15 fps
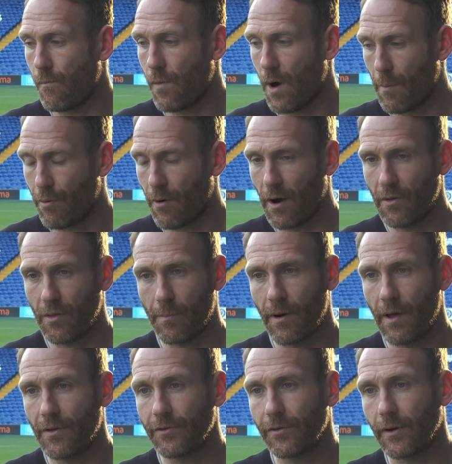yeah, proud of the
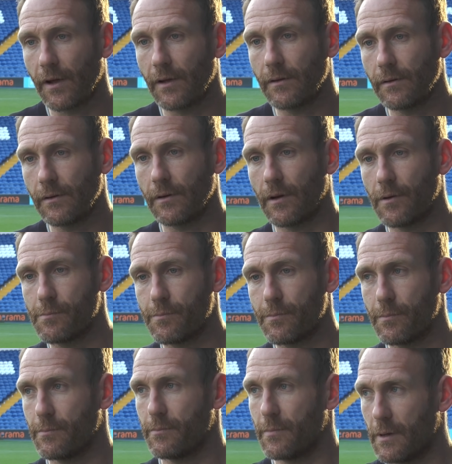players today. You know,
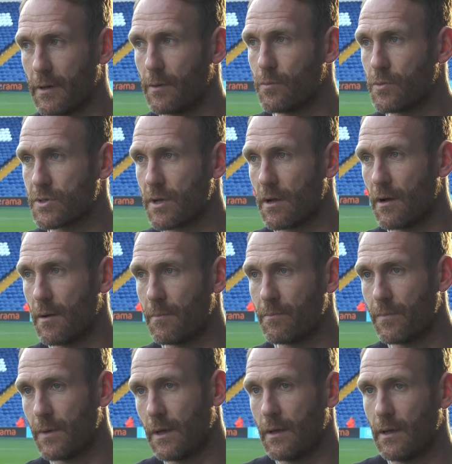and it was
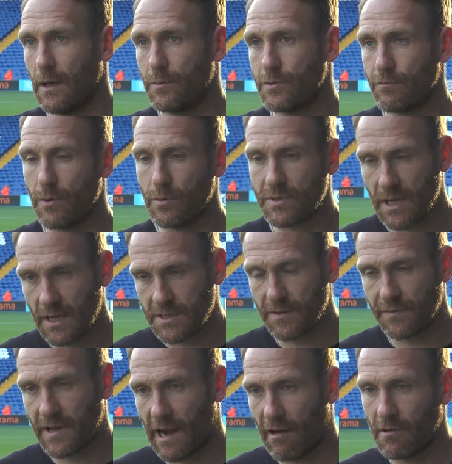a real test
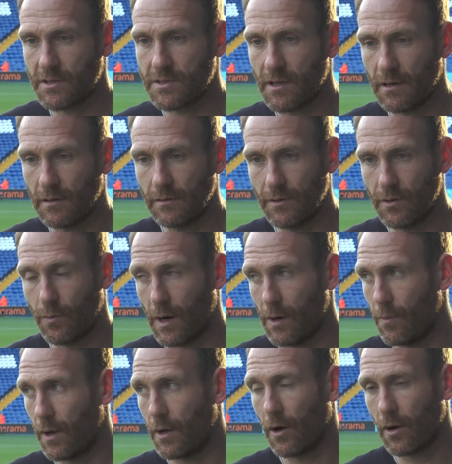of character the way
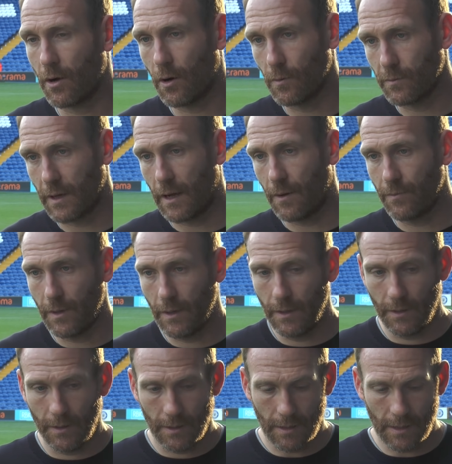we go goal down,
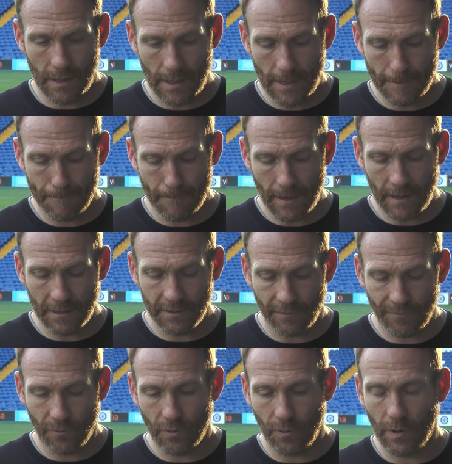and I
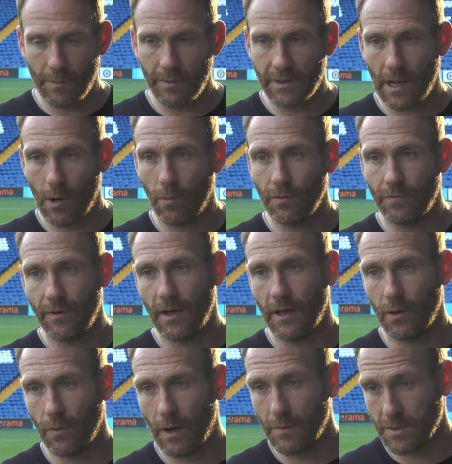thought the way we dealt with it,
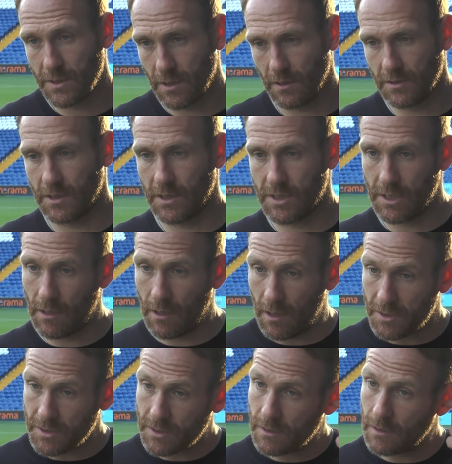the way we stuck to the
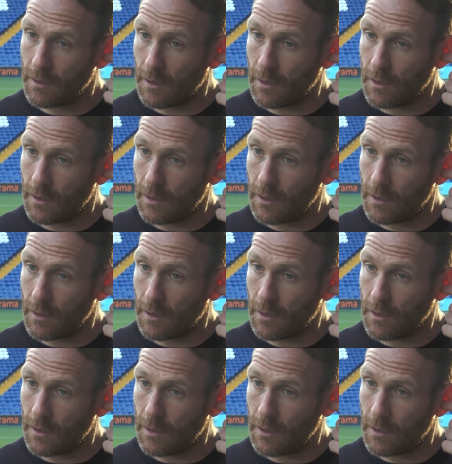task,